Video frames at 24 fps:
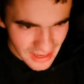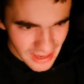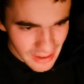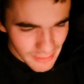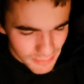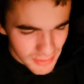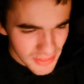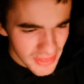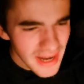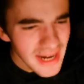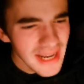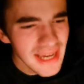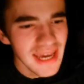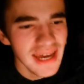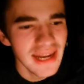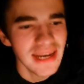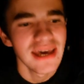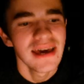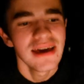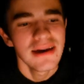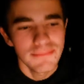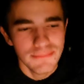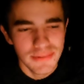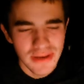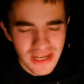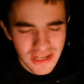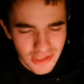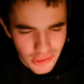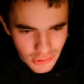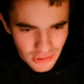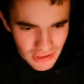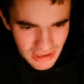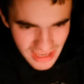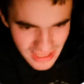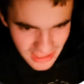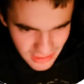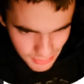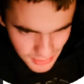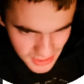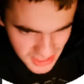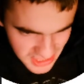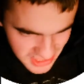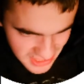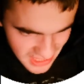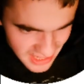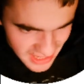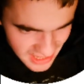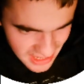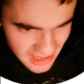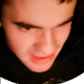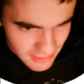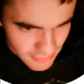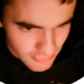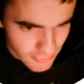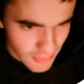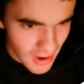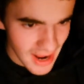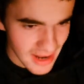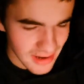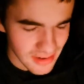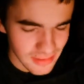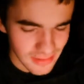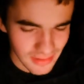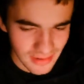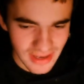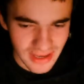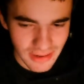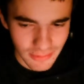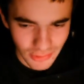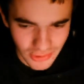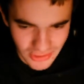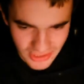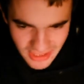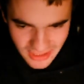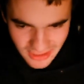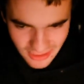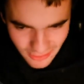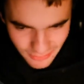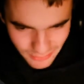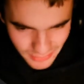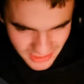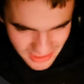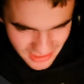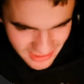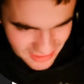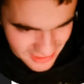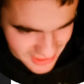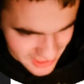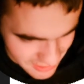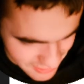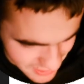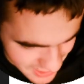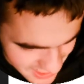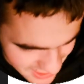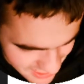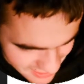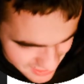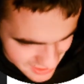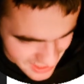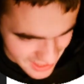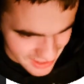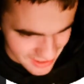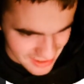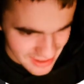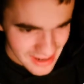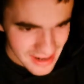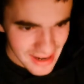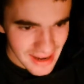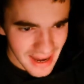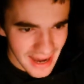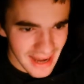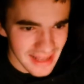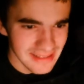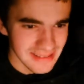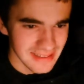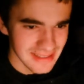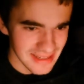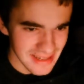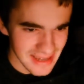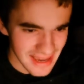But then again, Beatrice literally said it in red that he was incompetent, so I don't know. And